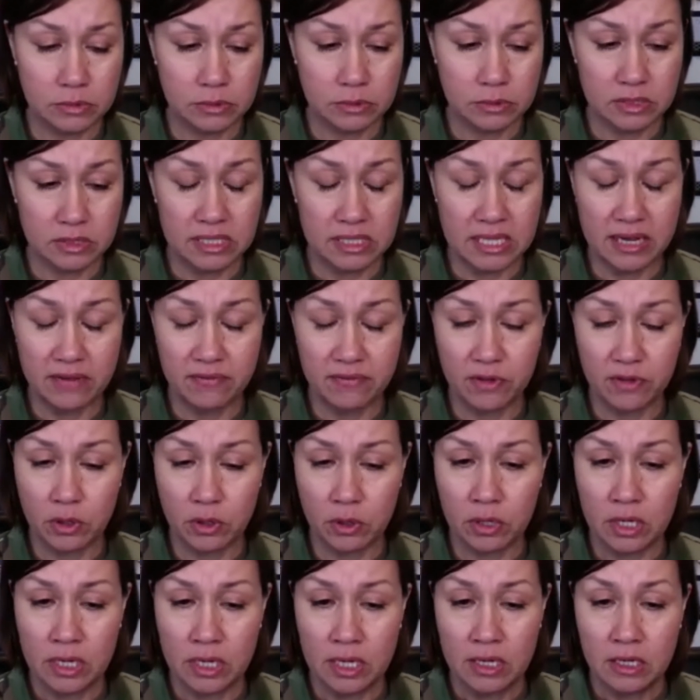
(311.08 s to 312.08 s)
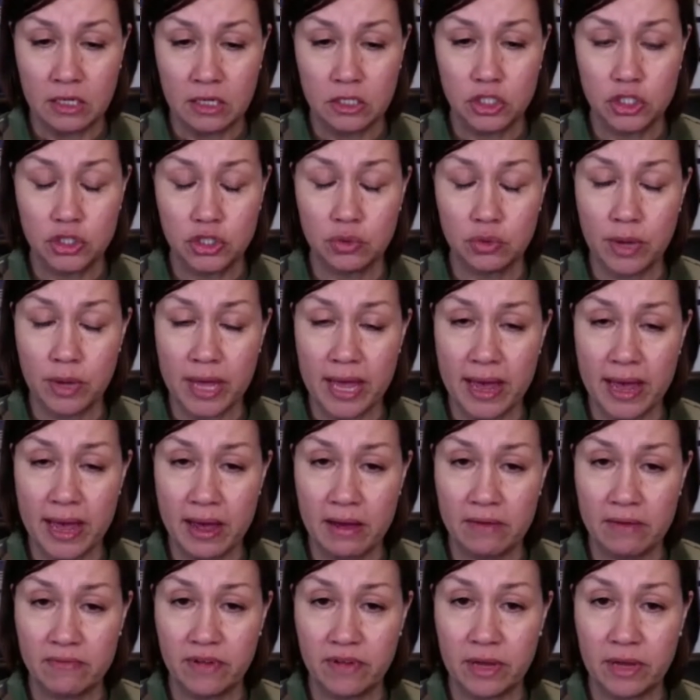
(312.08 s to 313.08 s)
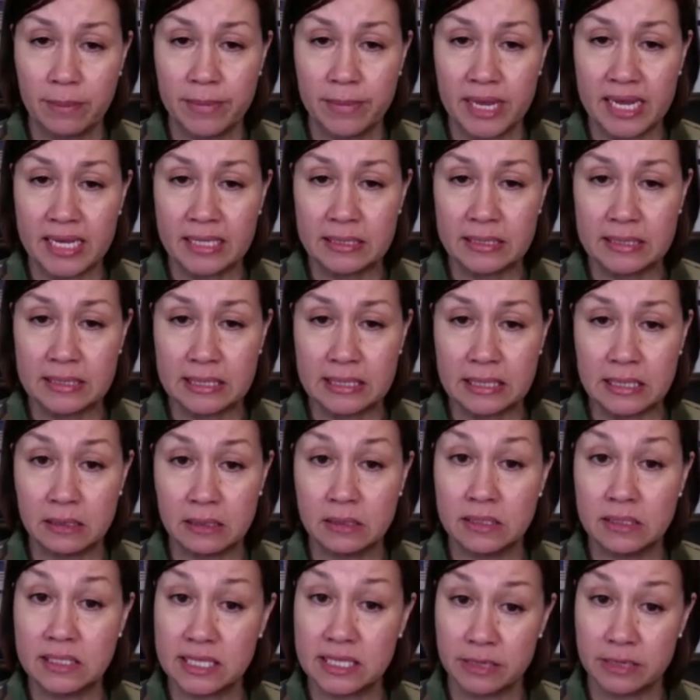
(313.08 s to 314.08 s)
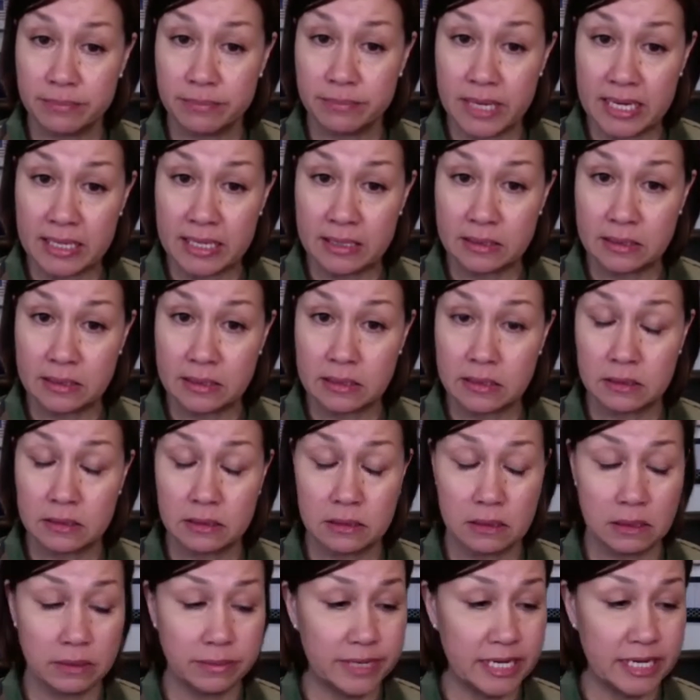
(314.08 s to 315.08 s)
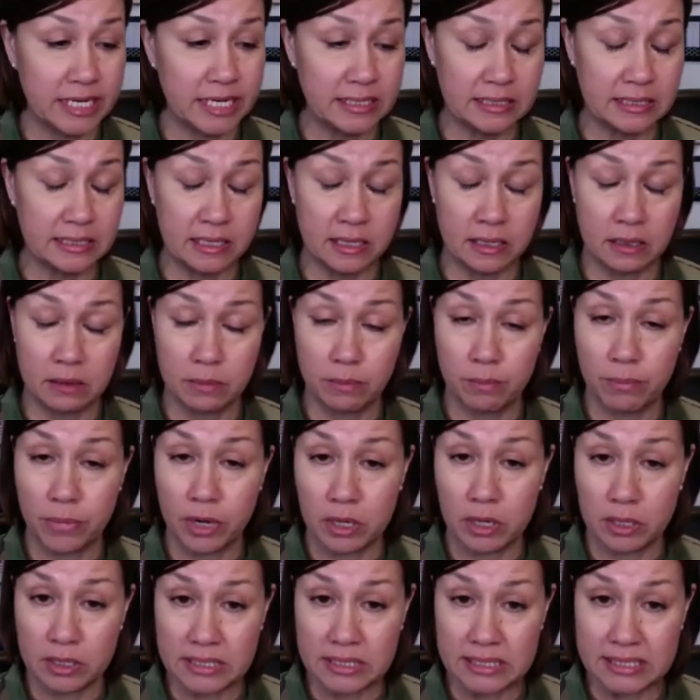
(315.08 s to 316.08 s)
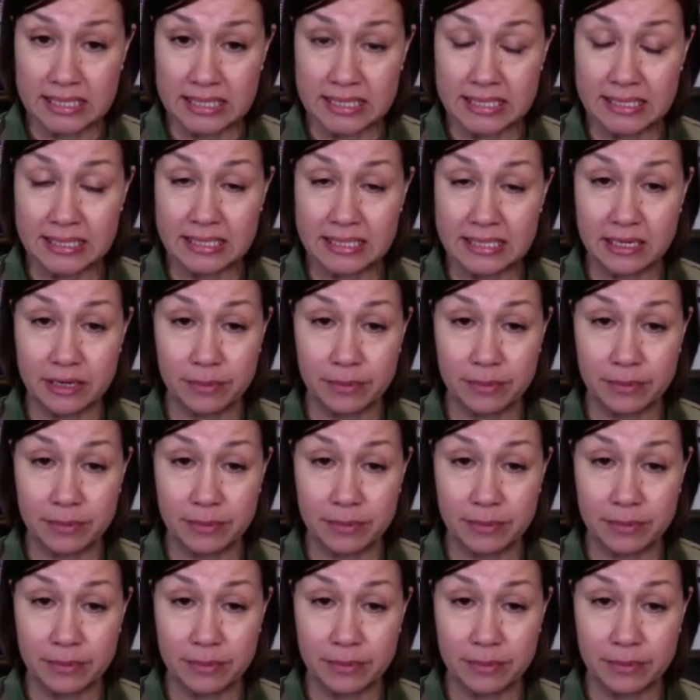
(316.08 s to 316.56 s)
level, to have amazing teammates, amazing bosses,